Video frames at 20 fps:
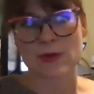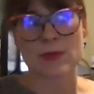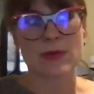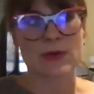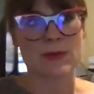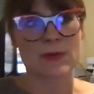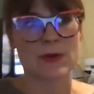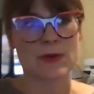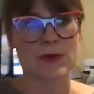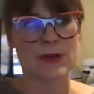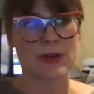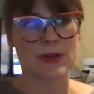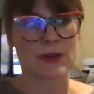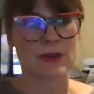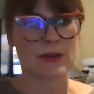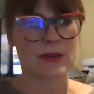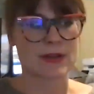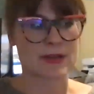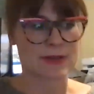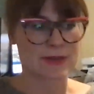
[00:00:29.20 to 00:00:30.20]

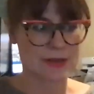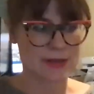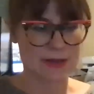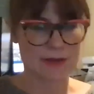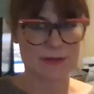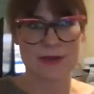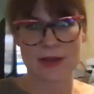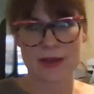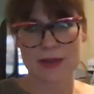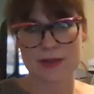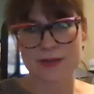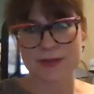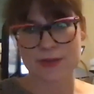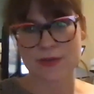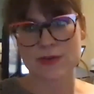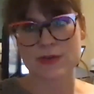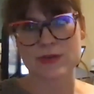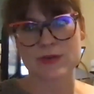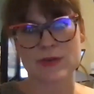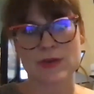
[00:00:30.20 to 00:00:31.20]
promoting the civic,
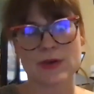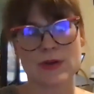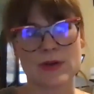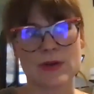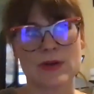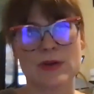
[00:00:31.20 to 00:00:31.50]
social,